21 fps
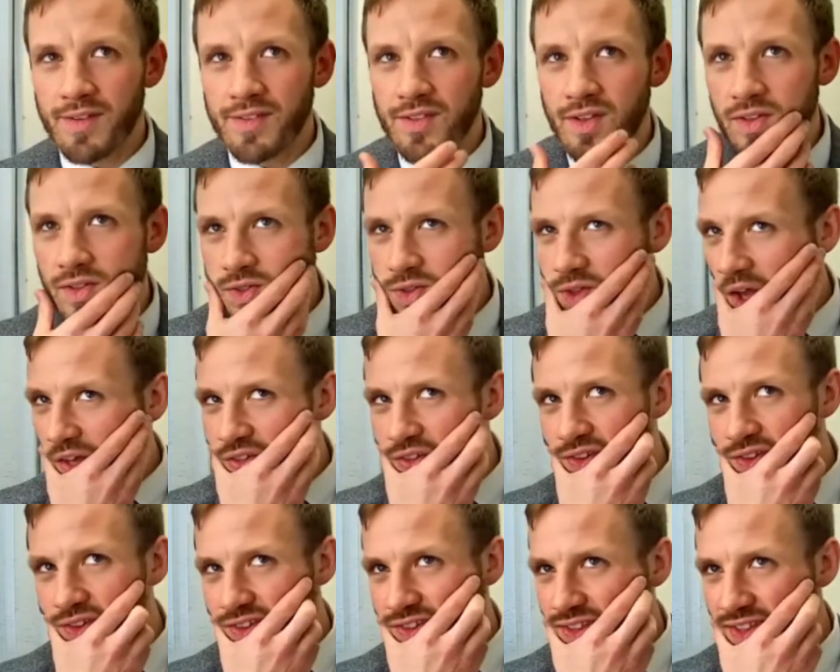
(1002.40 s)

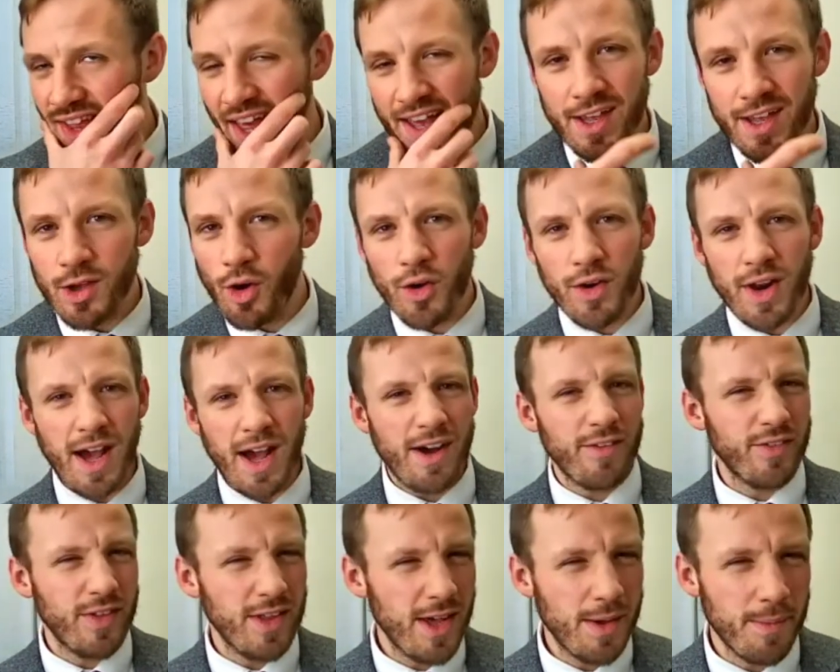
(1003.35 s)
doesn't take God out of
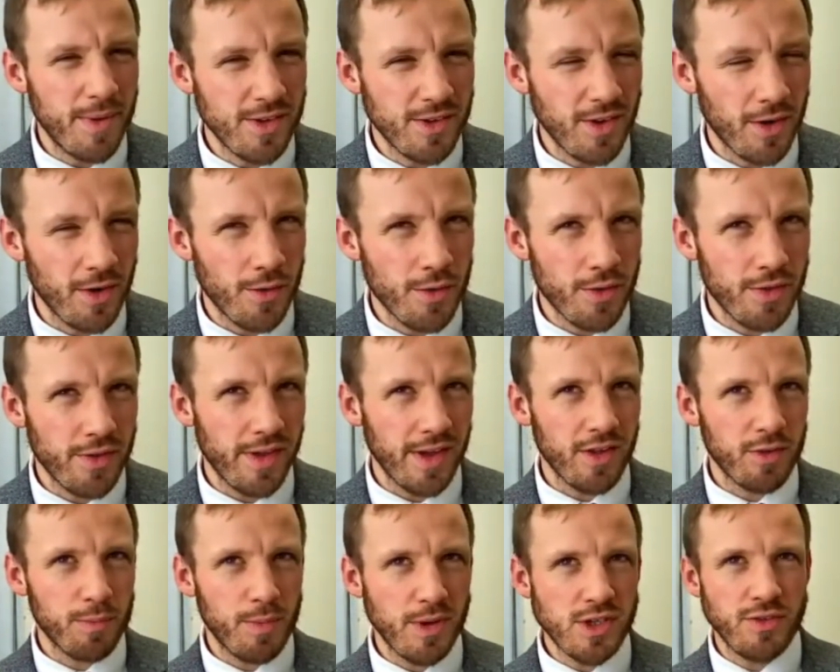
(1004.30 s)
the image, I don't think.
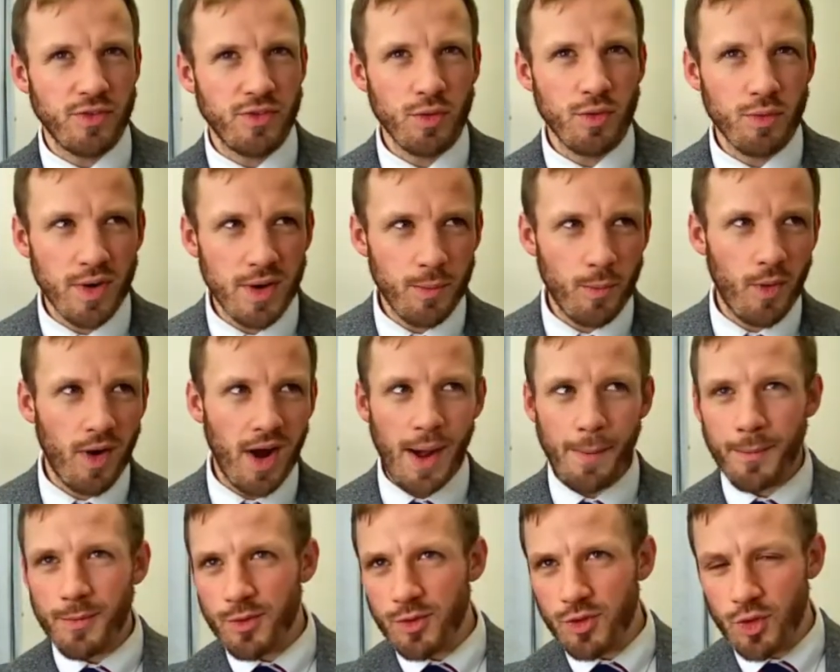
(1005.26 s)
Especially if you read what
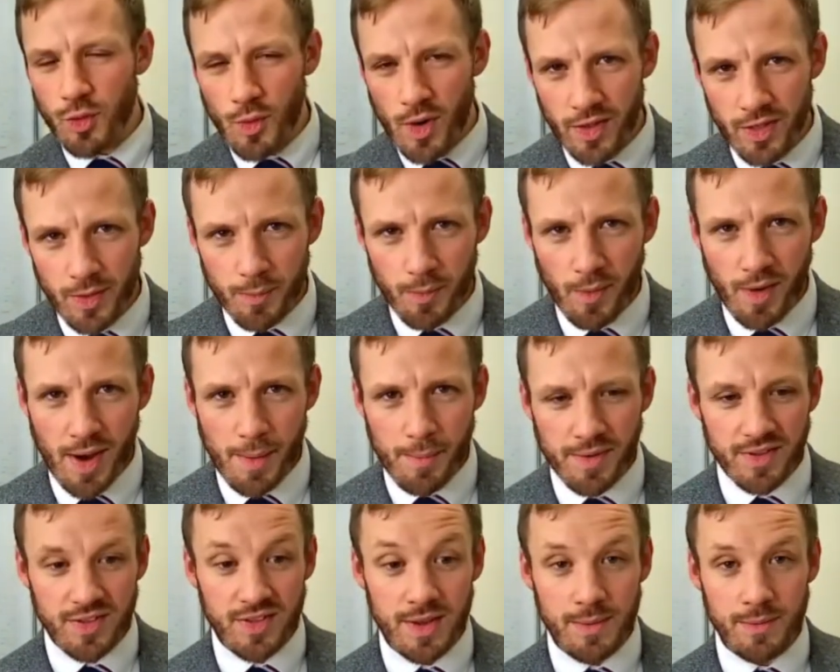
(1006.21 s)
happens throughout the Bible,
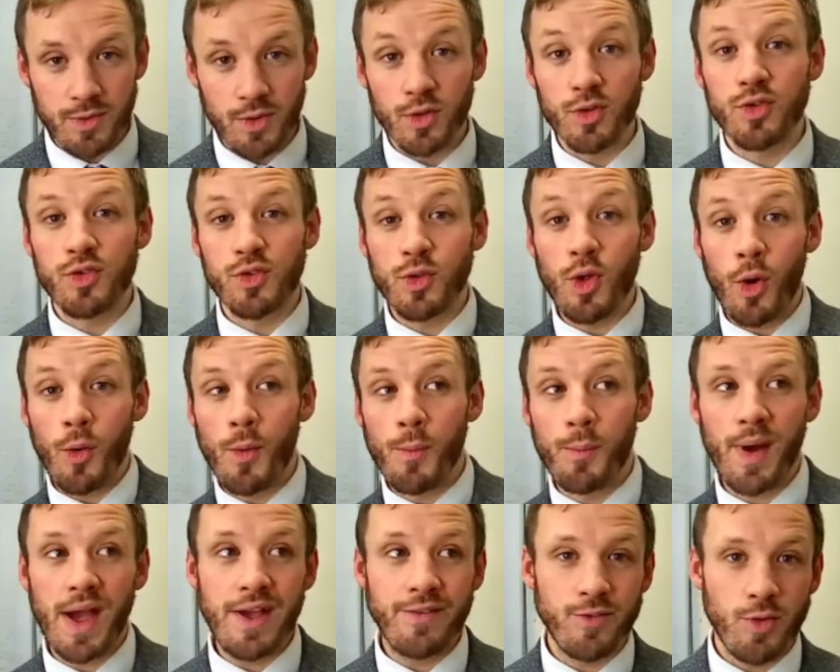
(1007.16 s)
it seems that slow and
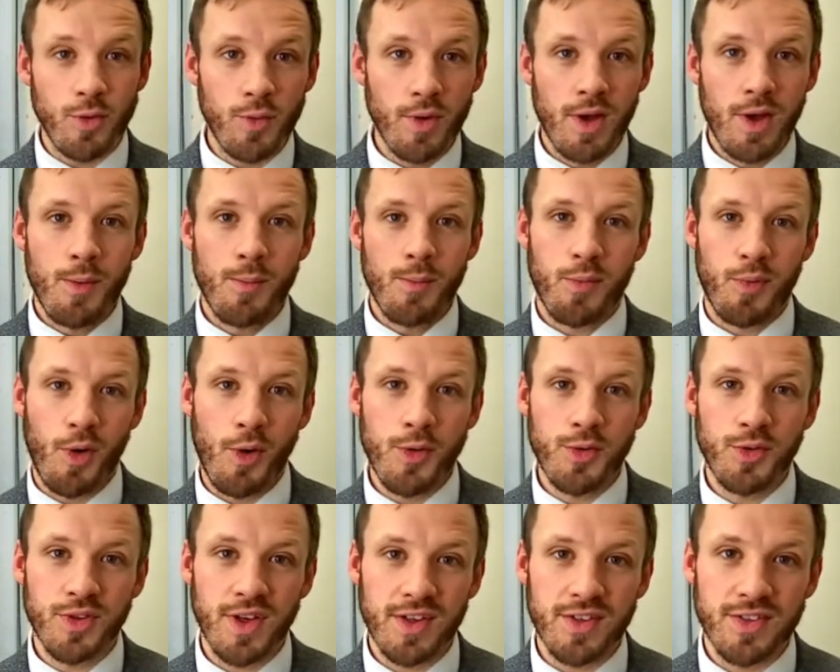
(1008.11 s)
painful
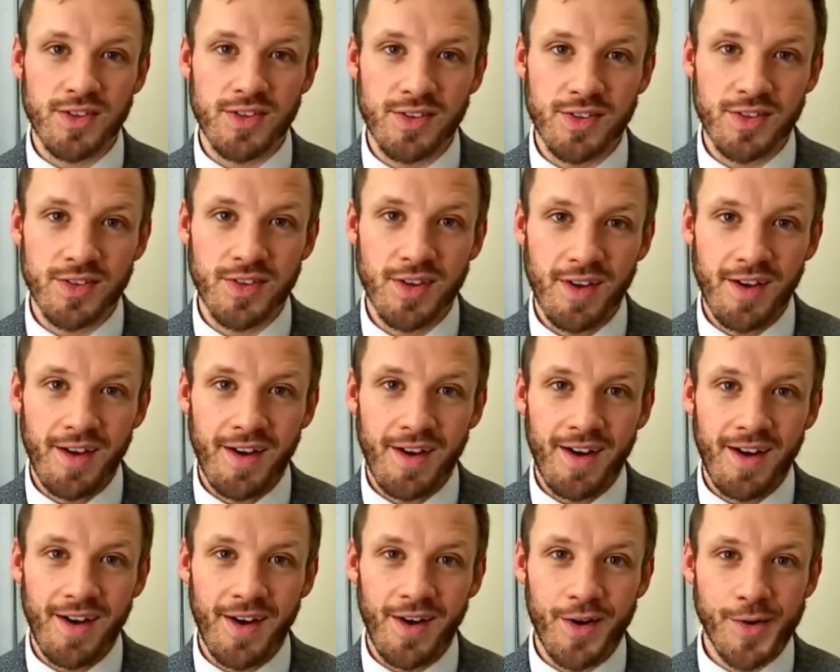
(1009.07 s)
processes
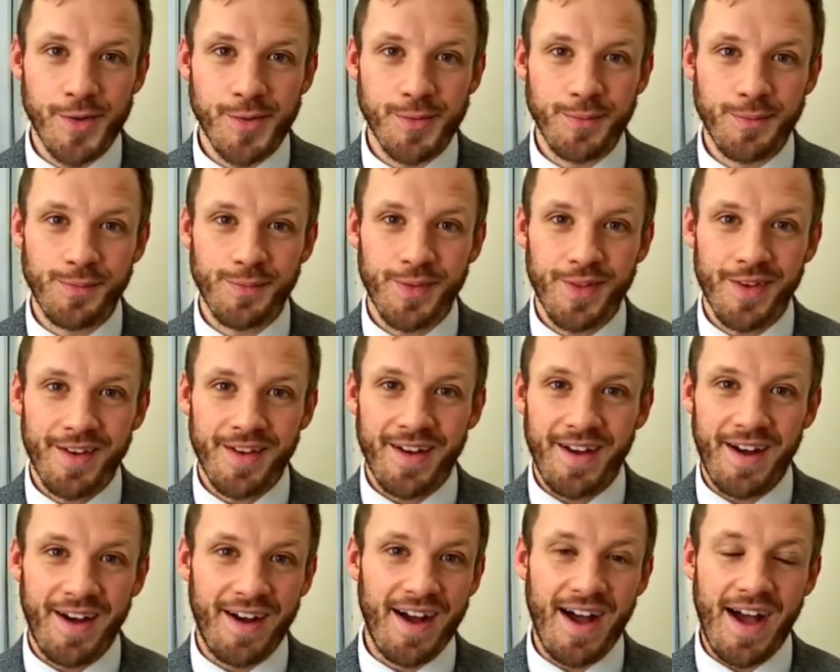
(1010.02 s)

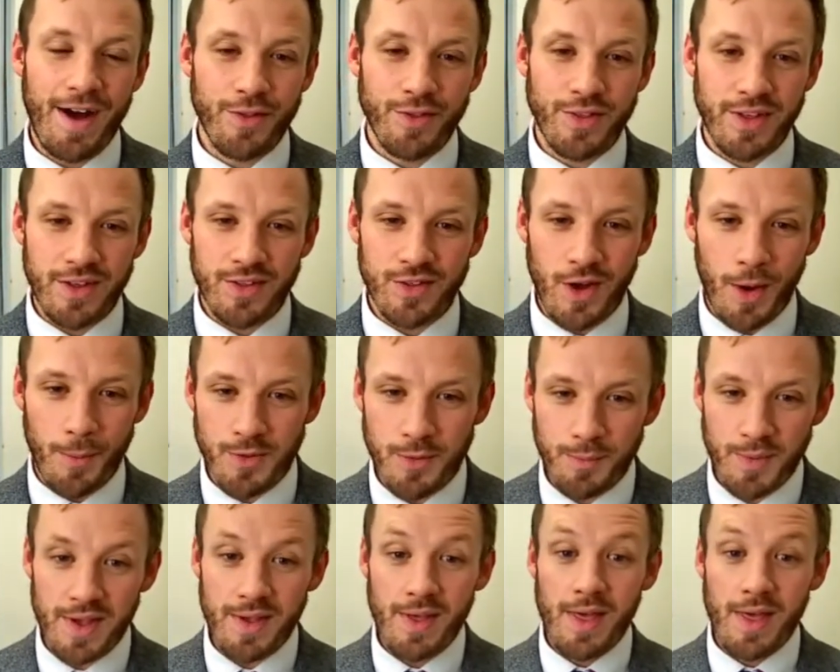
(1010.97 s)
how things come to be.